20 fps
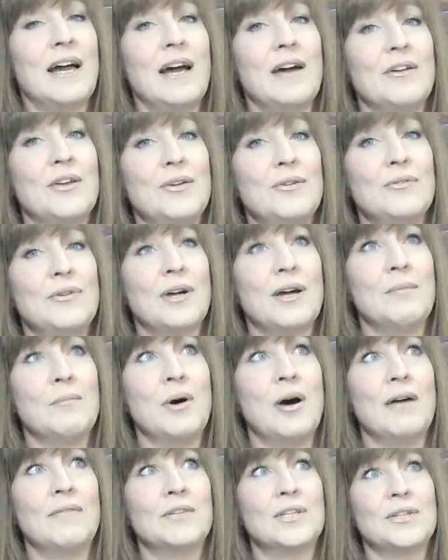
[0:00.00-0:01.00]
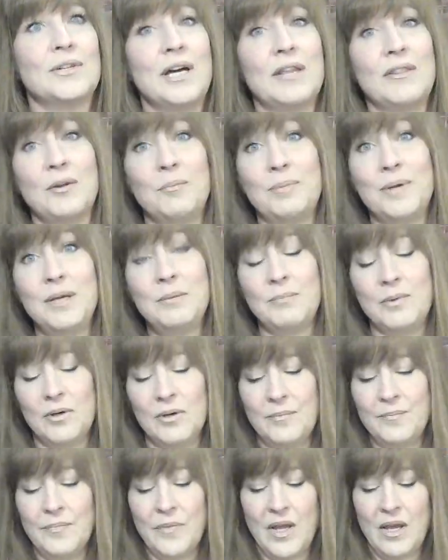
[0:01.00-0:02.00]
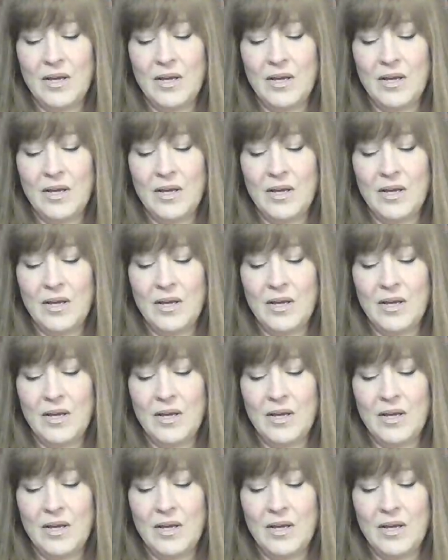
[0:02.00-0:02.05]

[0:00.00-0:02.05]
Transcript: how you come off to other people.